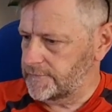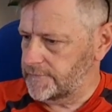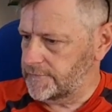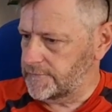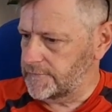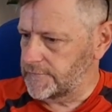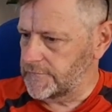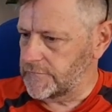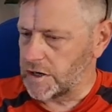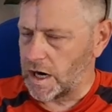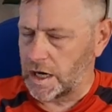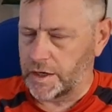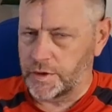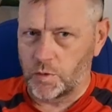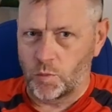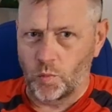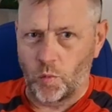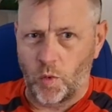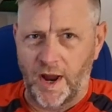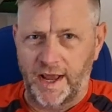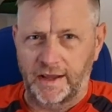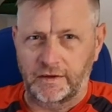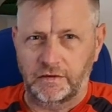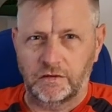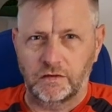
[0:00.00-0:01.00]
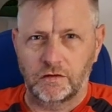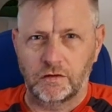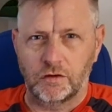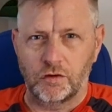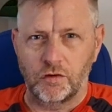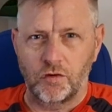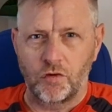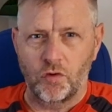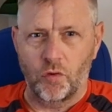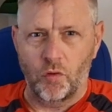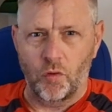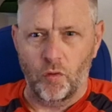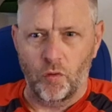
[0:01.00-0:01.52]
Run West
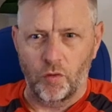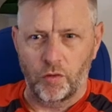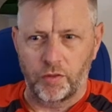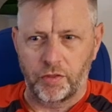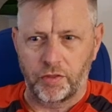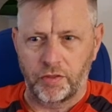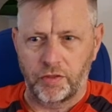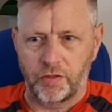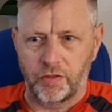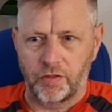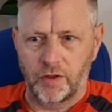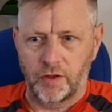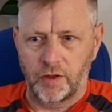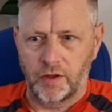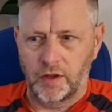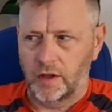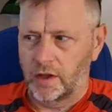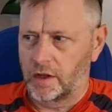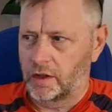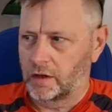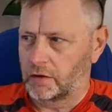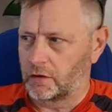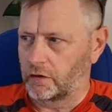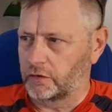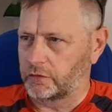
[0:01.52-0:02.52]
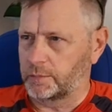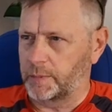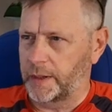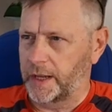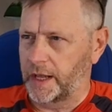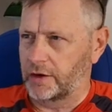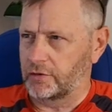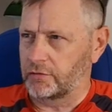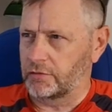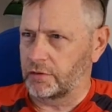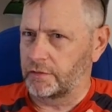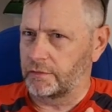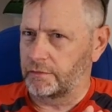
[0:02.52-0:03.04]
North. Cost me
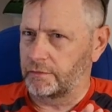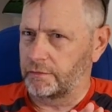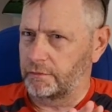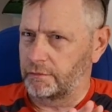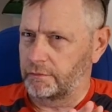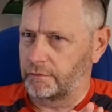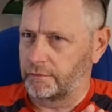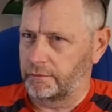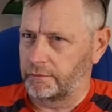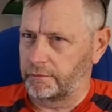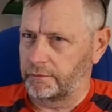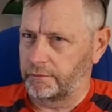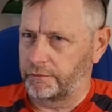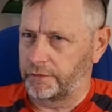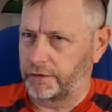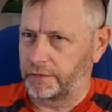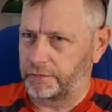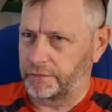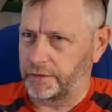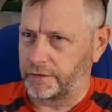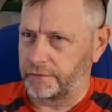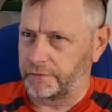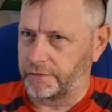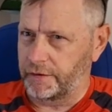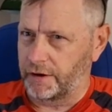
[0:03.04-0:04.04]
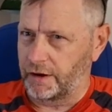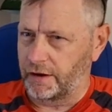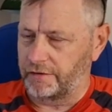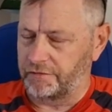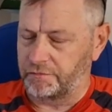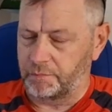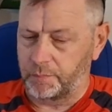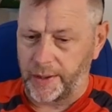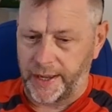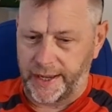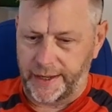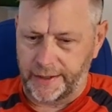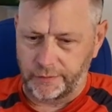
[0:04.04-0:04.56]

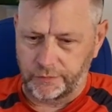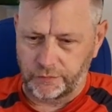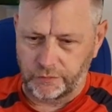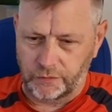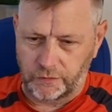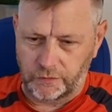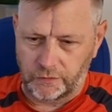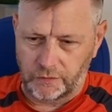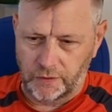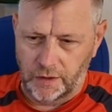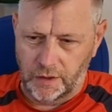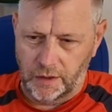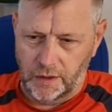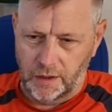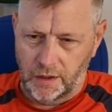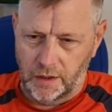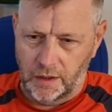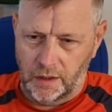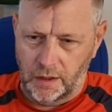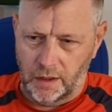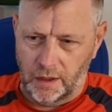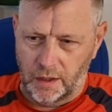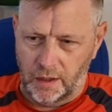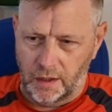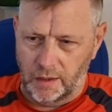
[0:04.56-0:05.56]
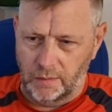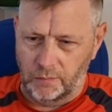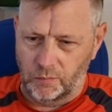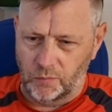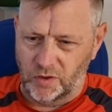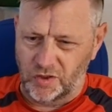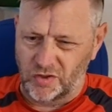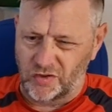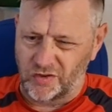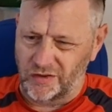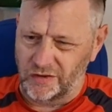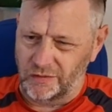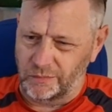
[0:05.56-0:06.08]
£155,
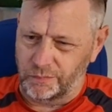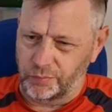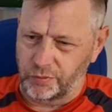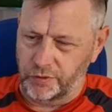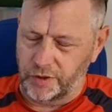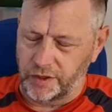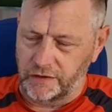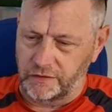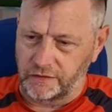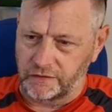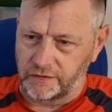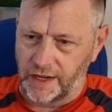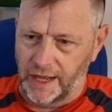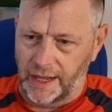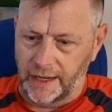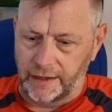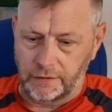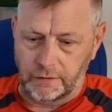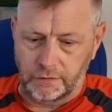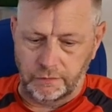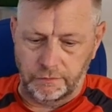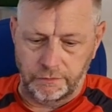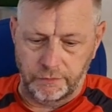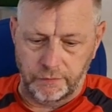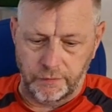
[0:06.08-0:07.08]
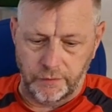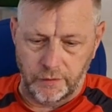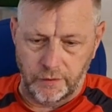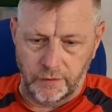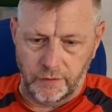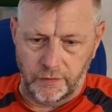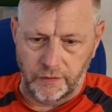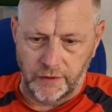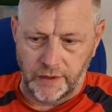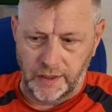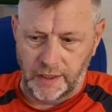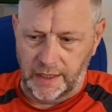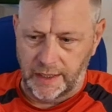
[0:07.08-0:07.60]
which is pretty standard for
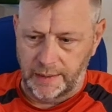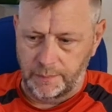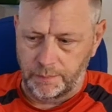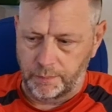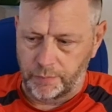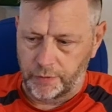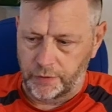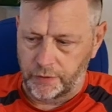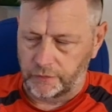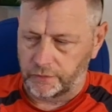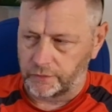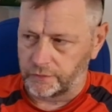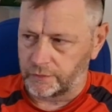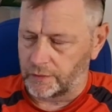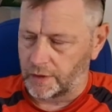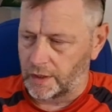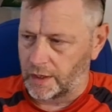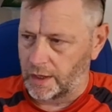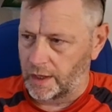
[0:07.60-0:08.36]
the Olympus.